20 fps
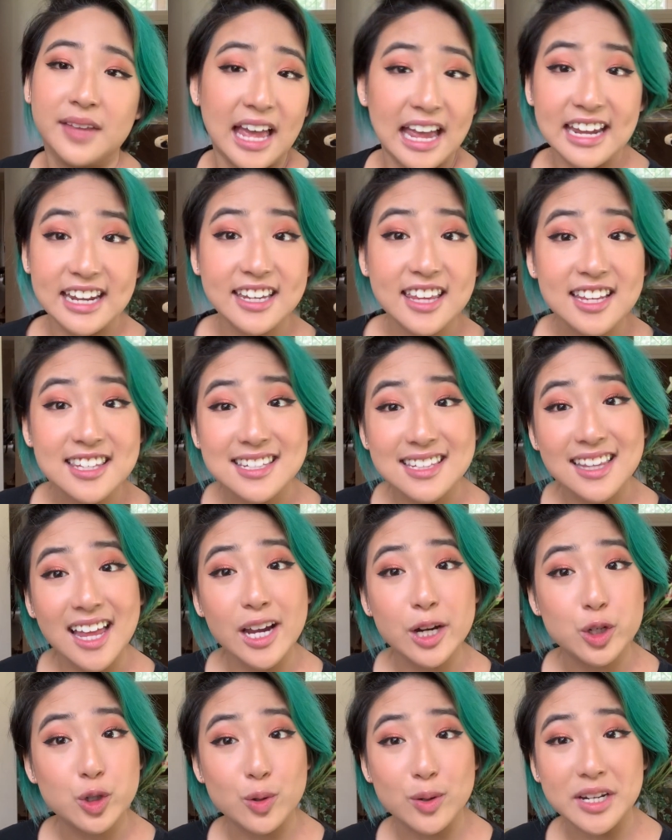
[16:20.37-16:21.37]
And he doesn't
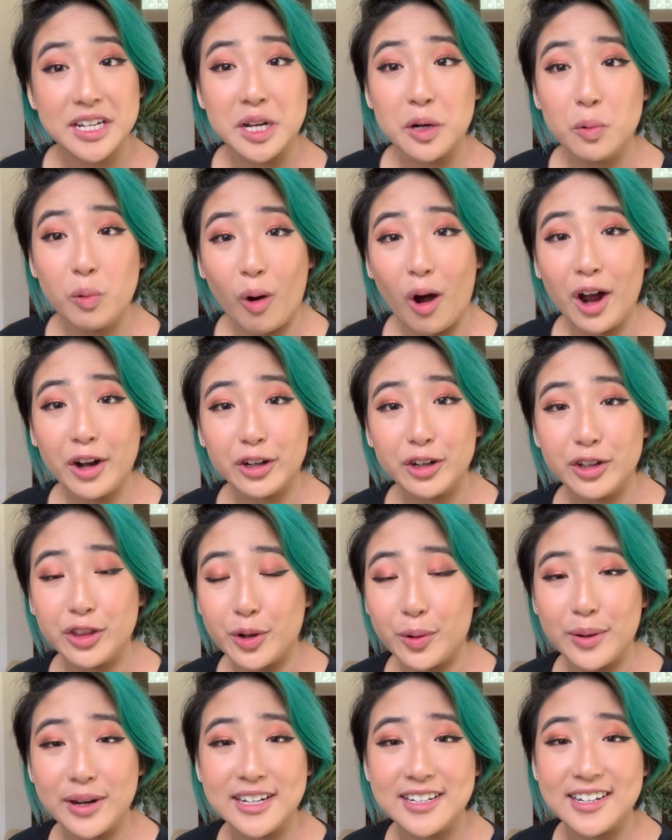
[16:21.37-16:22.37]
like drinking water
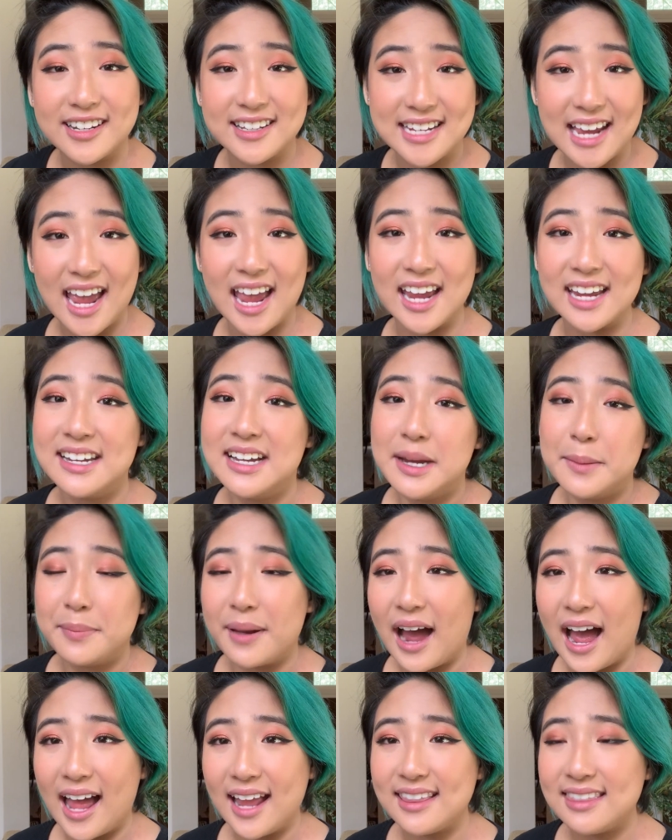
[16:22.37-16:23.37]
during the day,
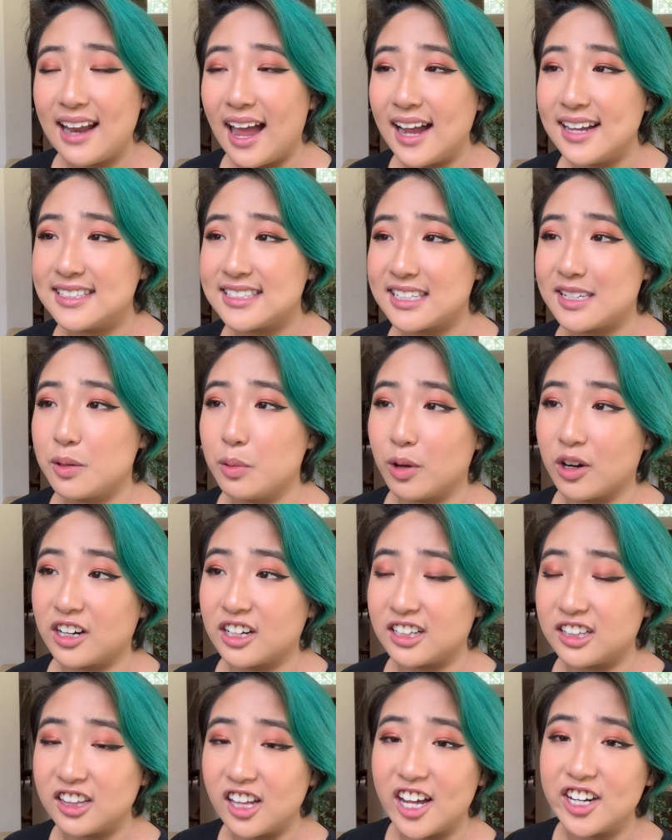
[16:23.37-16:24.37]
but at night he will
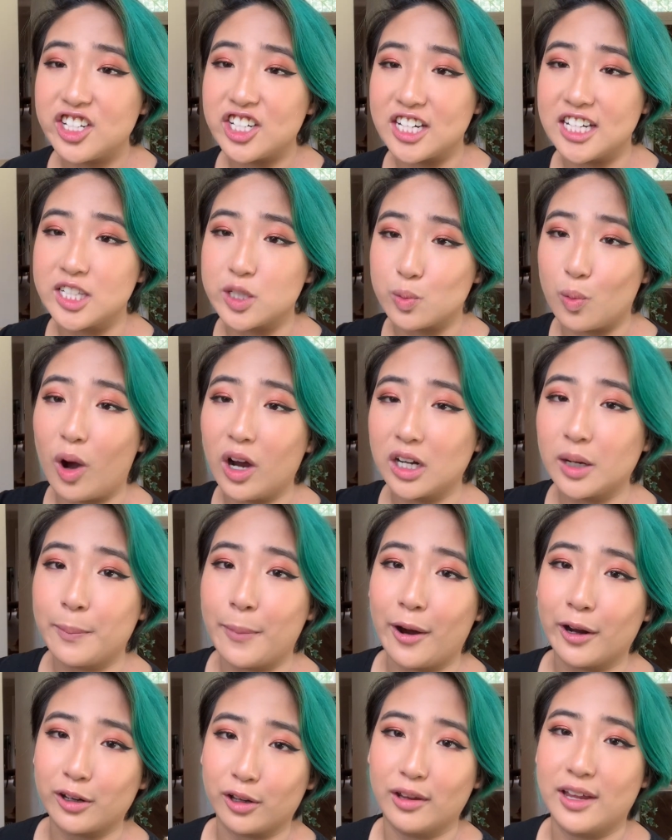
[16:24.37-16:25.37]
clutch his water
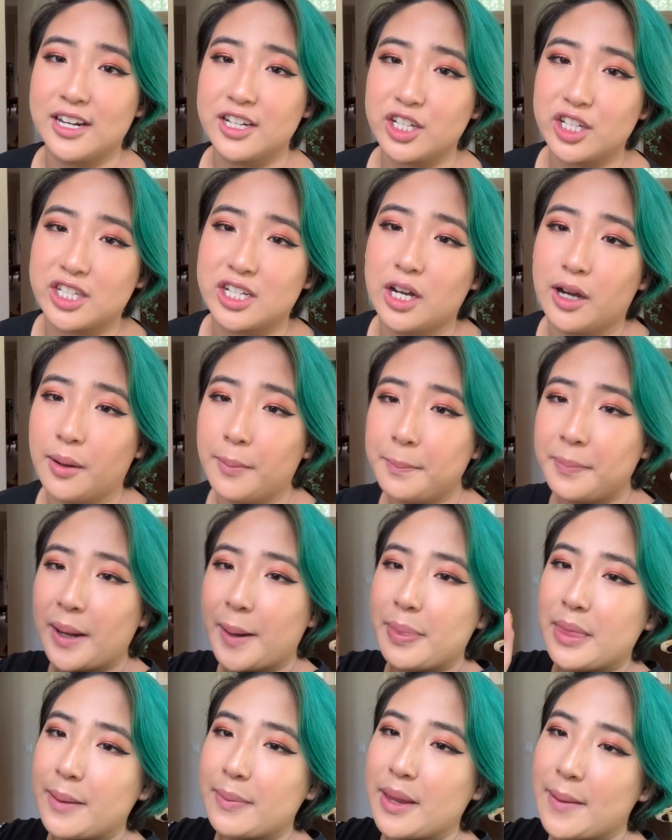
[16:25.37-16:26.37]
bottle and just go
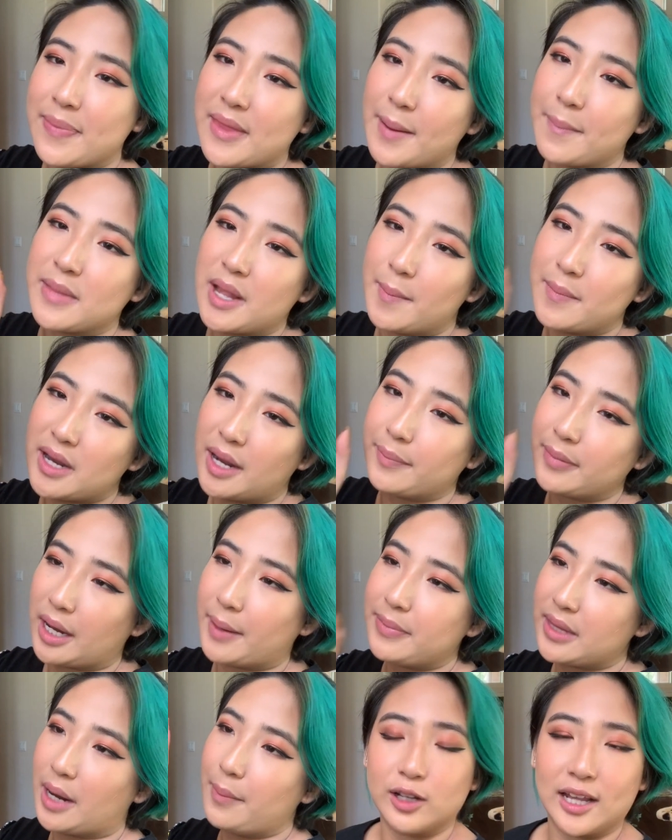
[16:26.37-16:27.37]

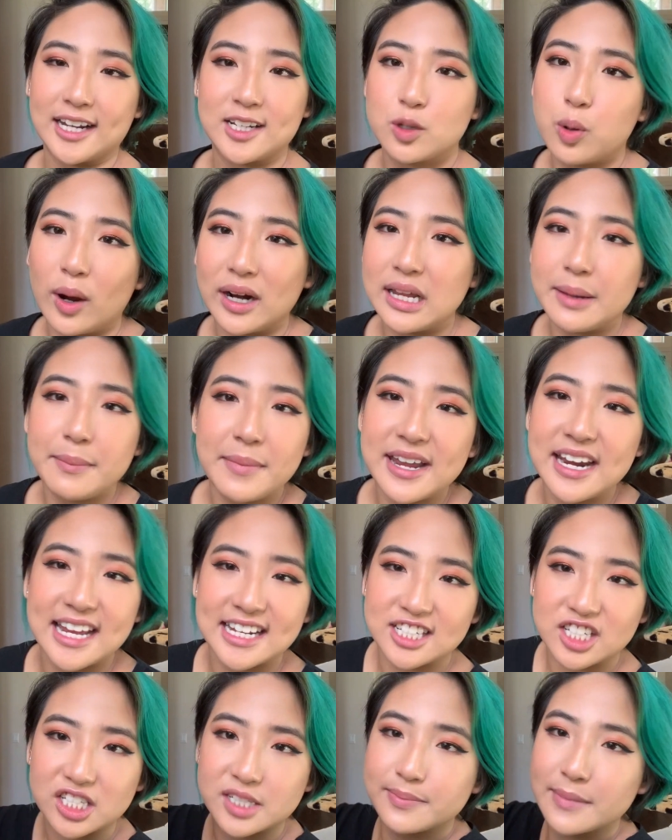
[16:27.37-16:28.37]
for like 20
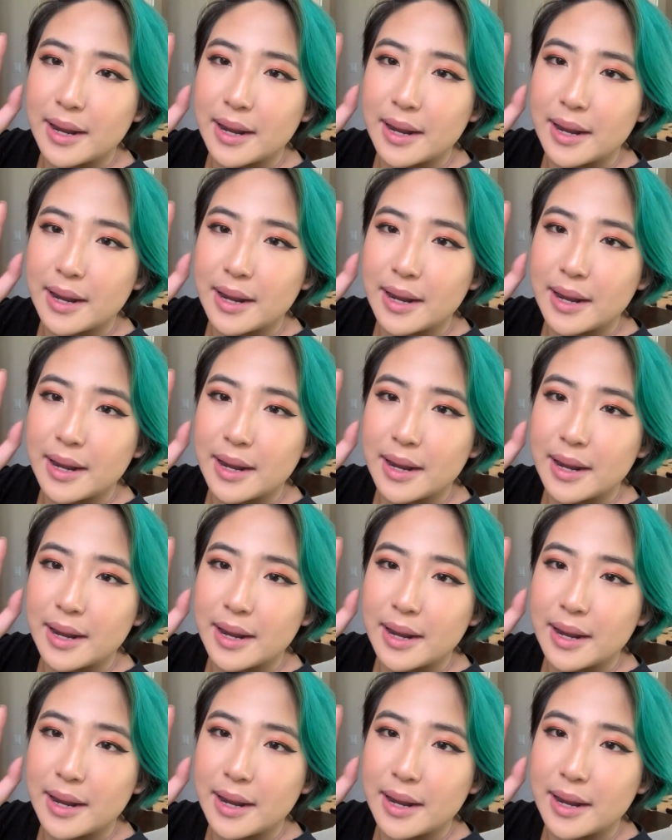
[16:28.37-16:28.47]
minutes.